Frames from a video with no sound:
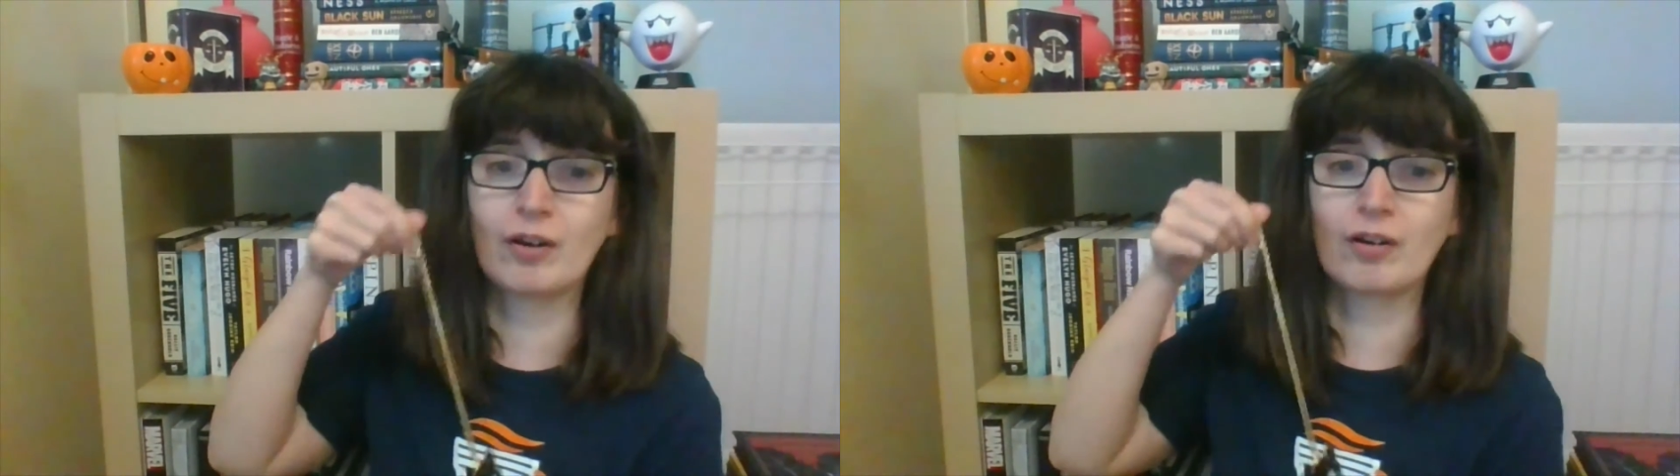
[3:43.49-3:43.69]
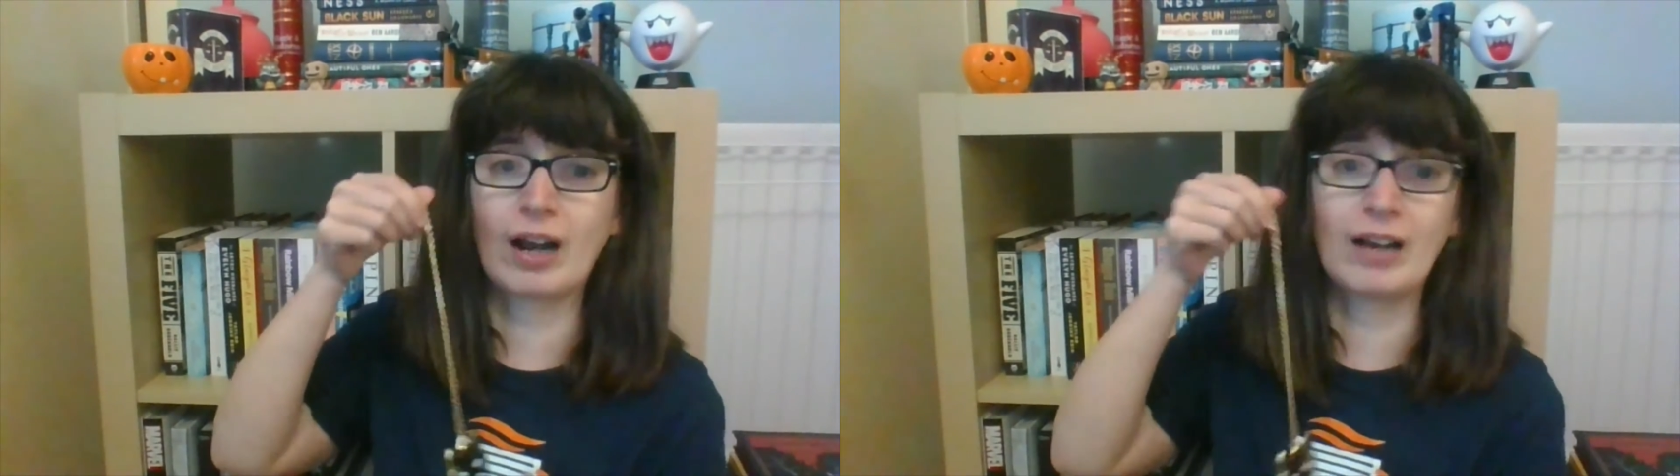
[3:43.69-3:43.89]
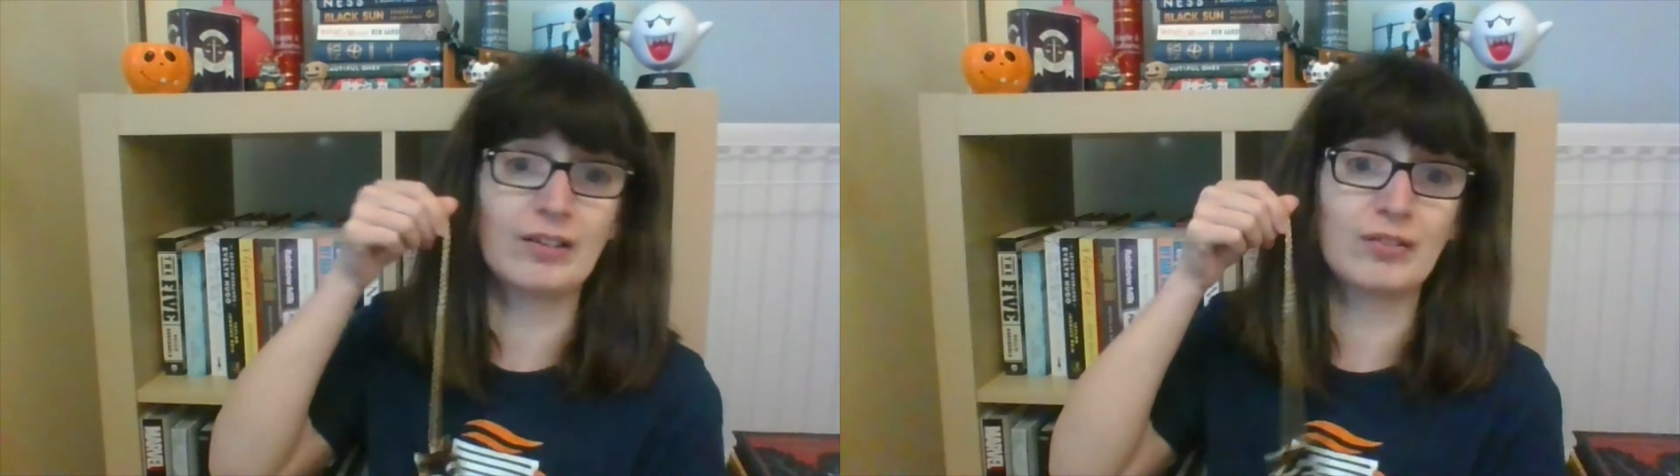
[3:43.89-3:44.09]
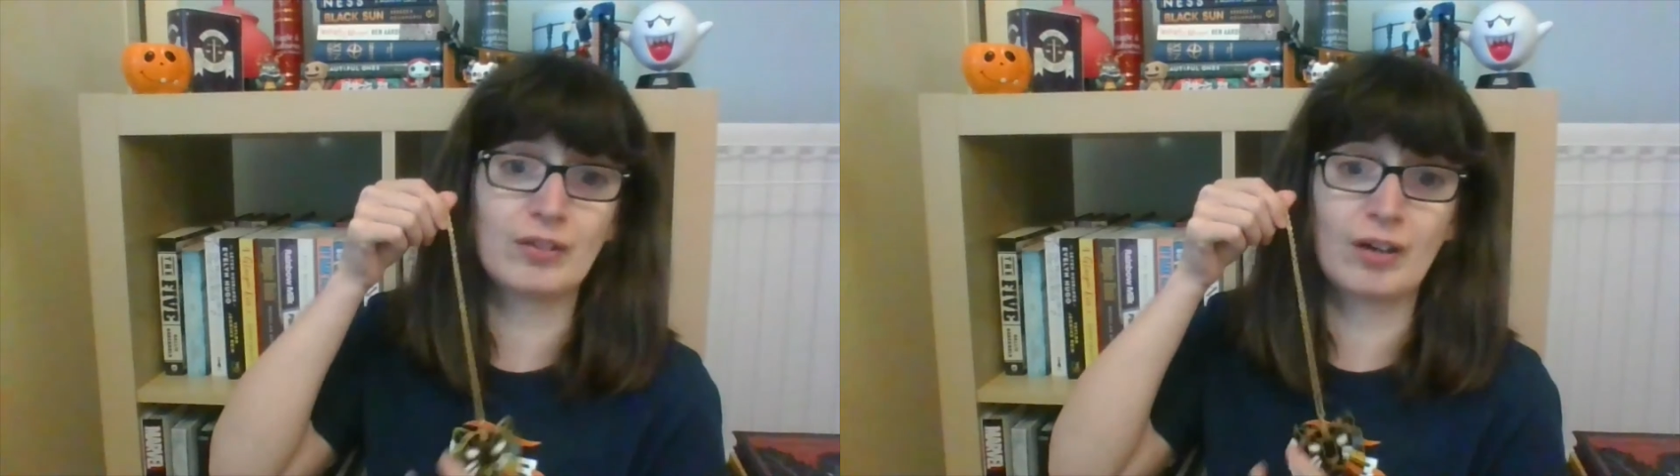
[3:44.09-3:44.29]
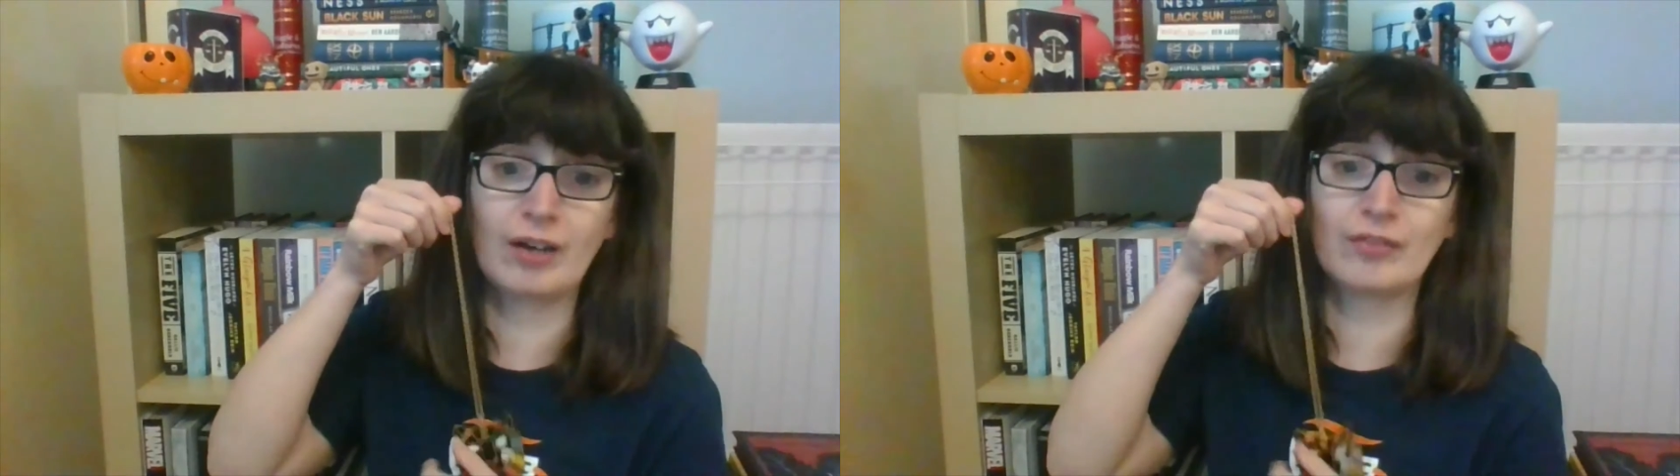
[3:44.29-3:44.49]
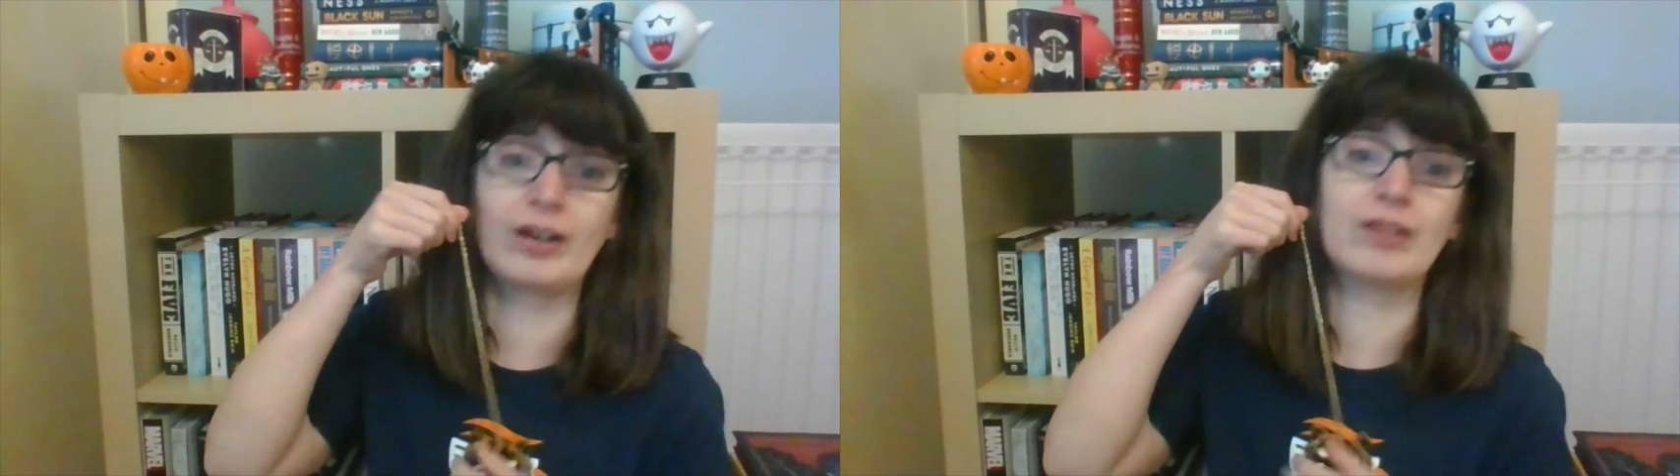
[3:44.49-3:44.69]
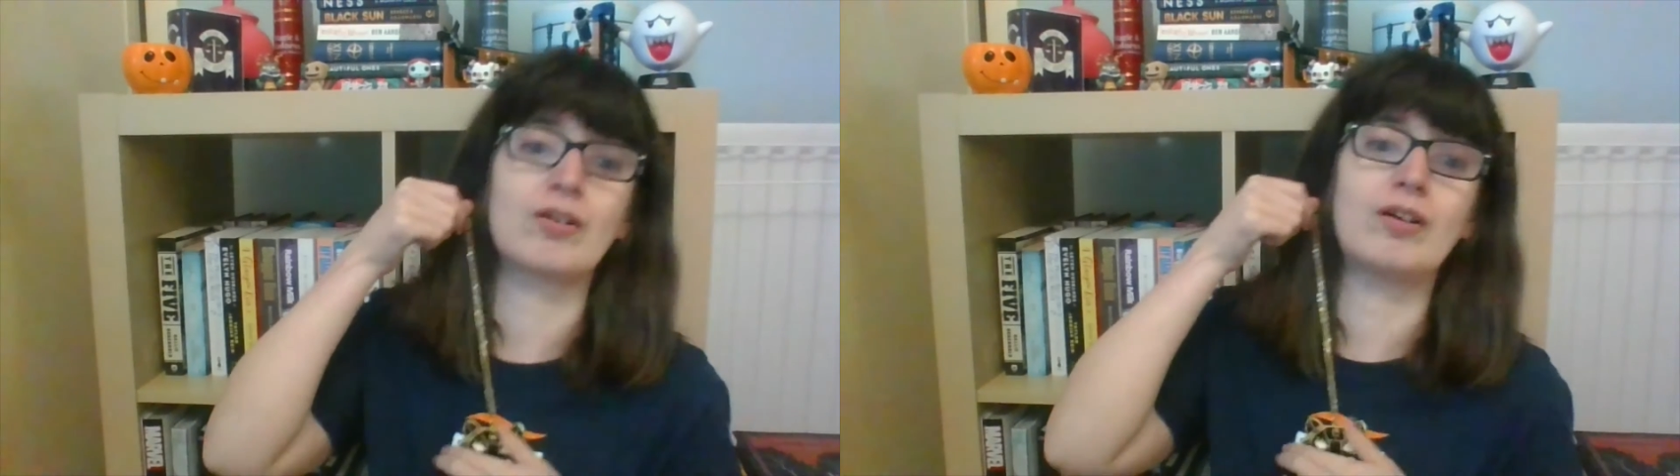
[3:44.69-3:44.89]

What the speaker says: or had a dress